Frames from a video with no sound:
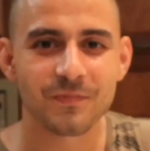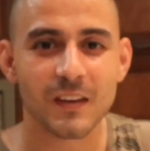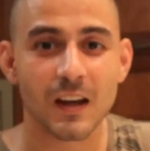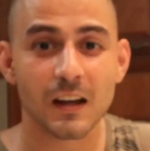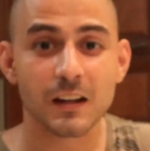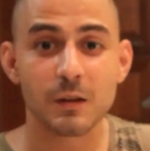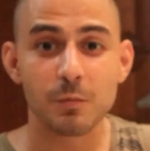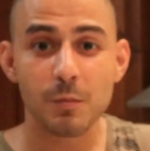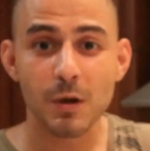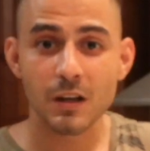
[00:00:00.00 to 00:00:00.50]

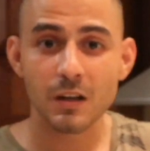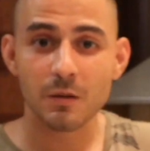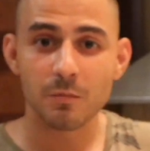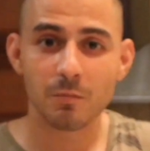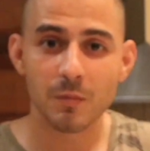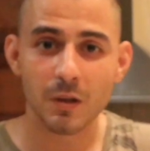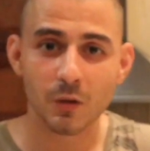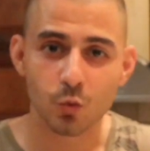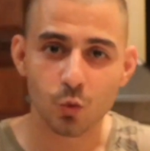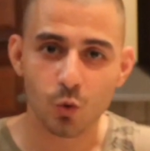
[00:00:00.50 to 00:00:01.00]
and make
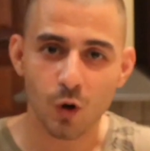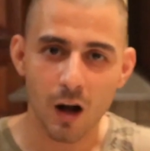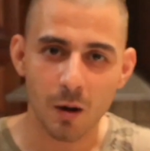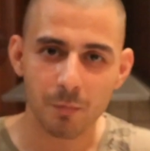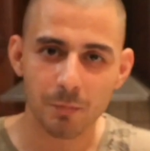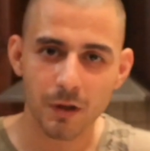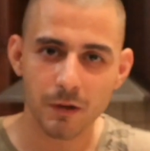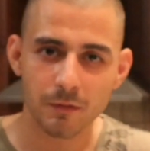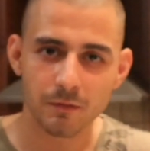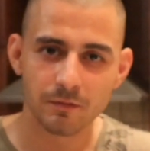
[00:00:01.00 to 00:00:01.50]
me too
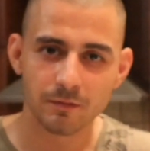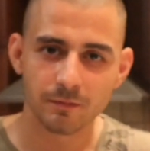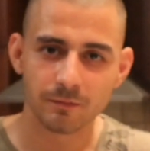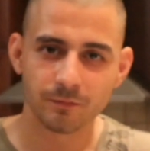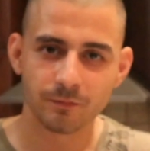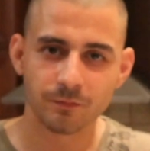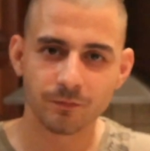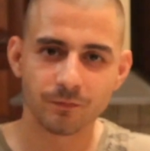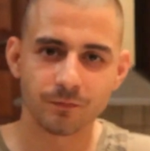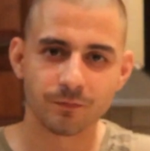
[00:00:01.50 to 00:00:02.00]
happy
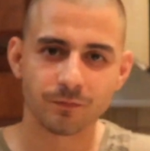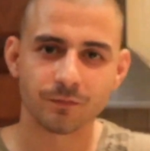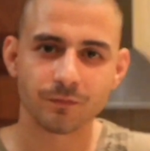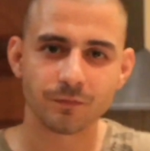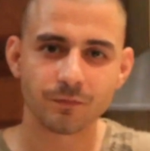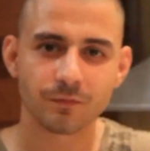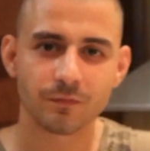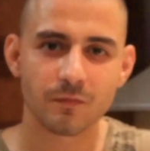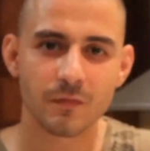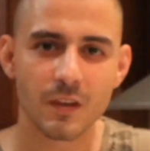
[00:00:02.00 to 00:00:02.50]

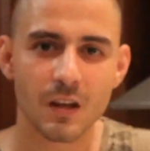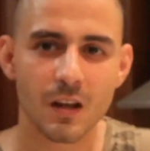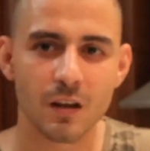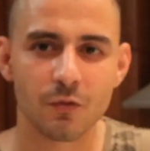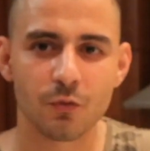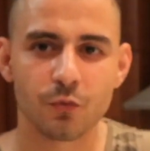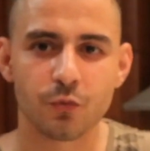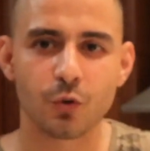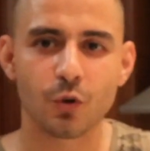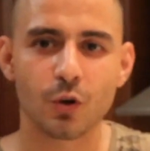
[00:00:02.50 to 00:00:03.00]

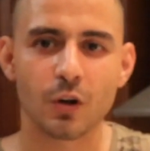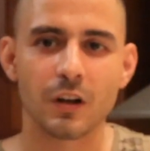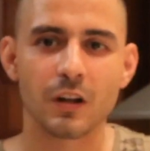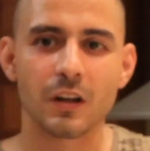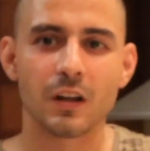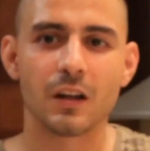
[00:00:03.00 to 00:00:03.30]
for